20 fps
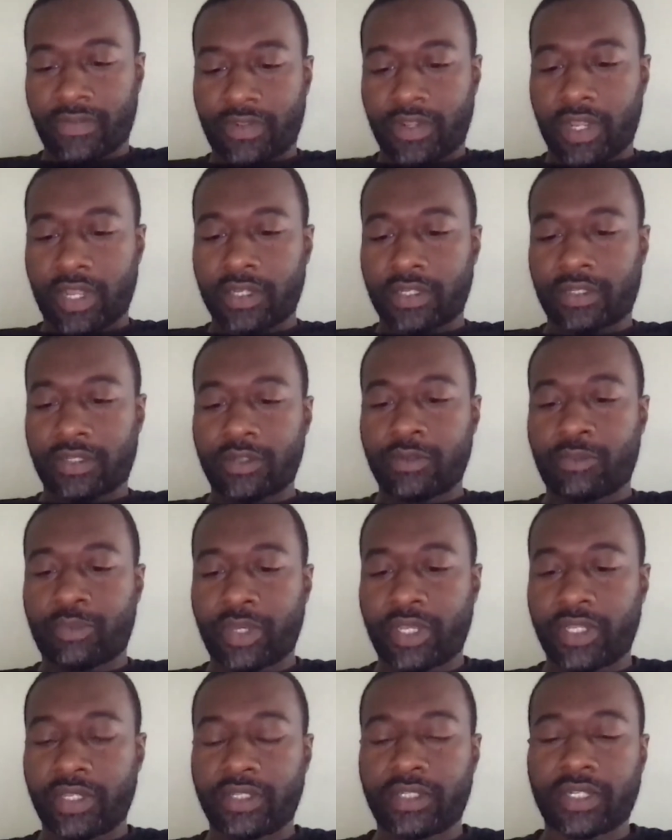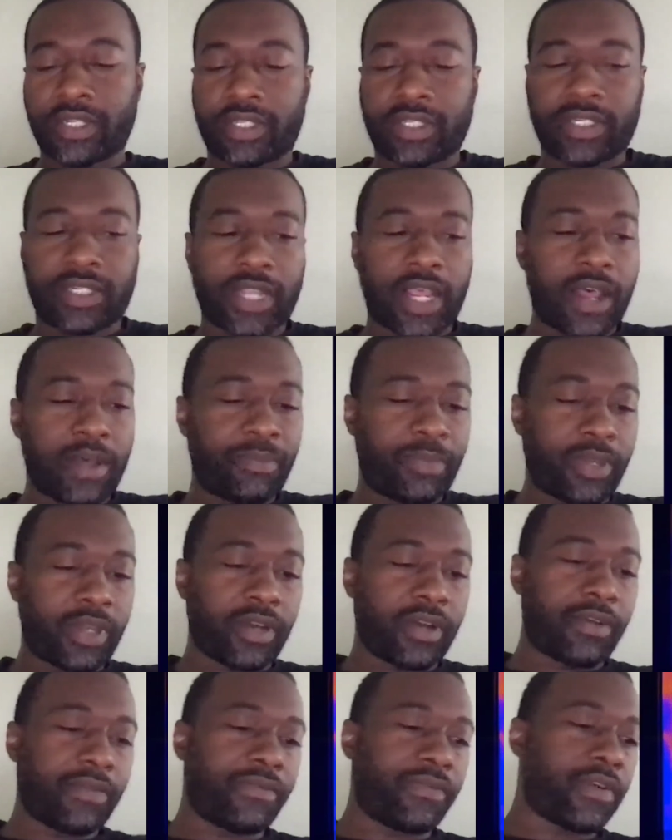Got two pins at the top
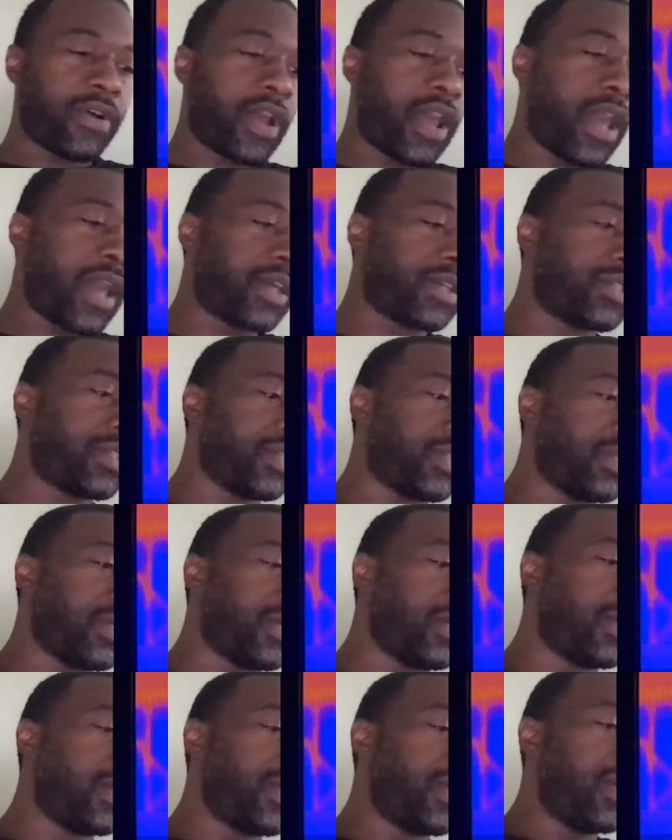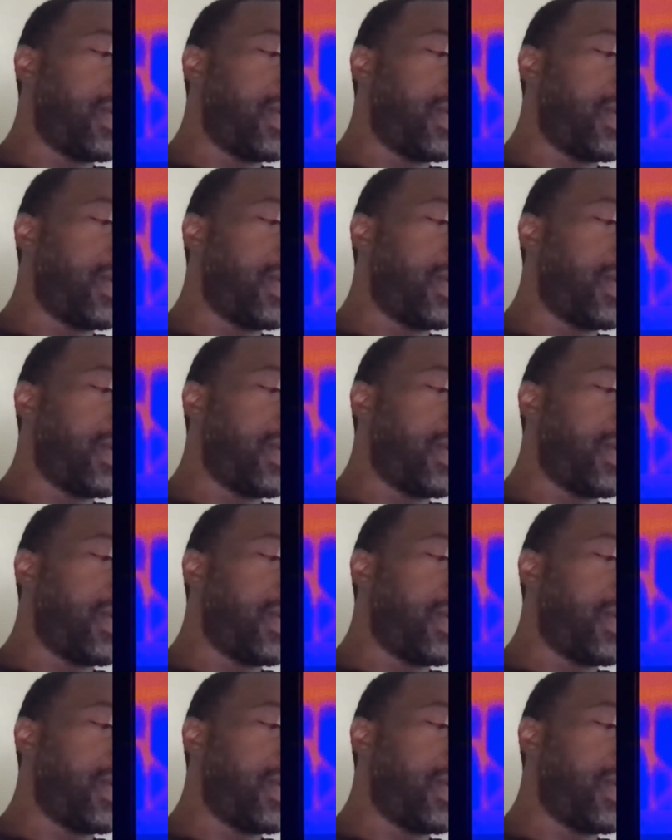here for actually